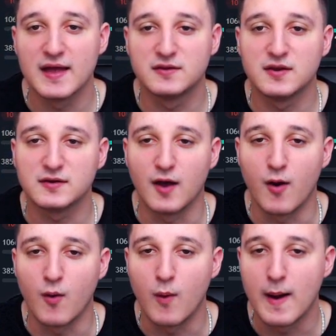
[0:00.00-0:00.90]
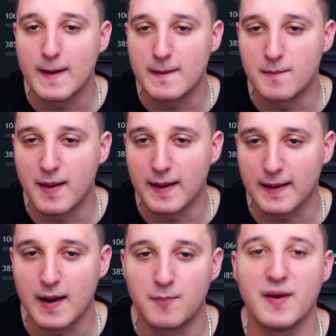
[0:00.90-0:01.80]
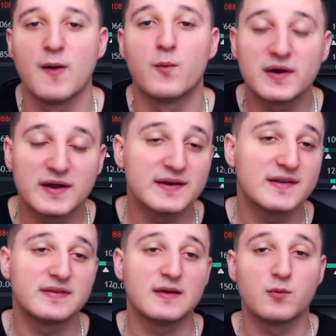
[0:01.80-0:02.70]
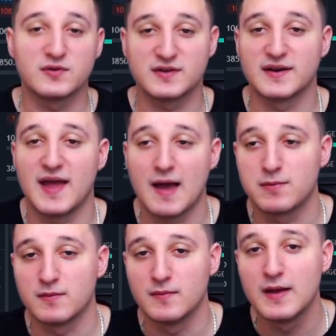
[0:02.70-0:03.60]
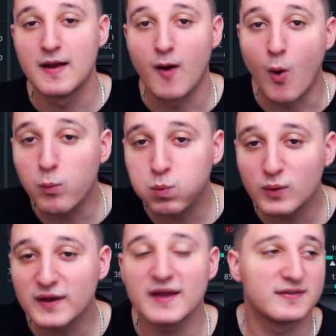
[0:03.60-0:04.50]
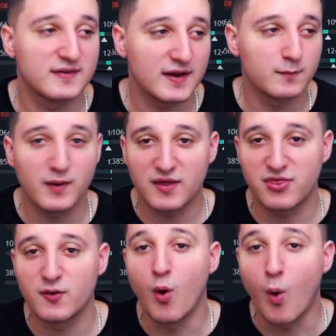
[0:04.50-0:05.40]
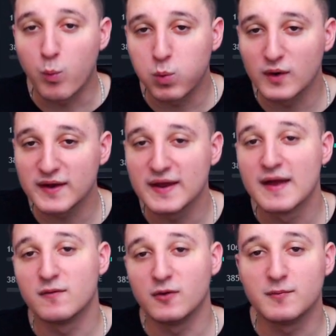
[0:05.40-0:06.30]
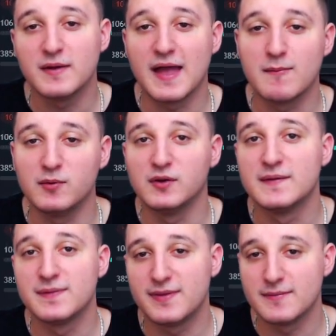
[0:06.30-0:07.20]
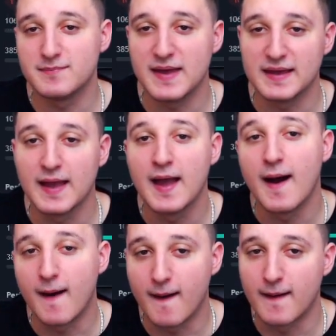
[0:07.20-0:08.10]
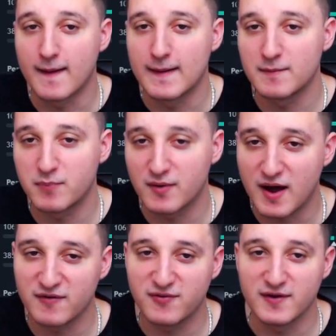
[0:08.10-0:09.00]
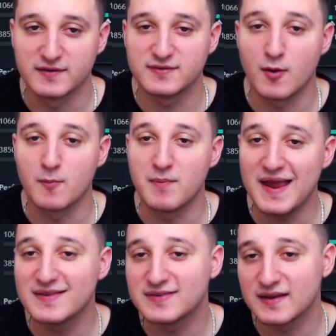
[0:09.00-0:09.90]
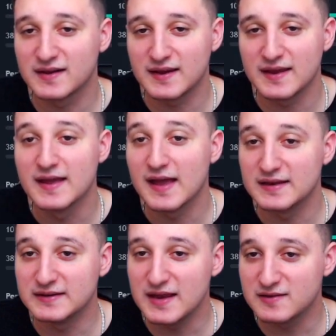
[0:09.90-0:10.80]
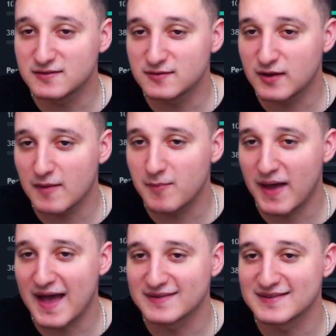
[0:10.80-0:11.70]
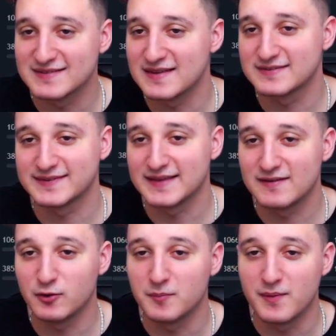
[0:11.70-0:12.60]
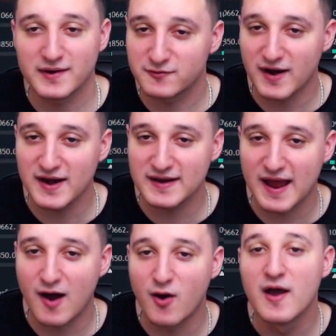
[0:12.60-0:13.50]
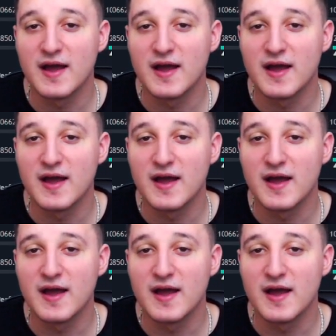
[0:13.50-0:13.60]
and to go back up, and we're gonna see what's gonna happen. Hopefully it's gonna break through. Hopefully we'll be able to make our profit. So basically it needs to get past this level, but right now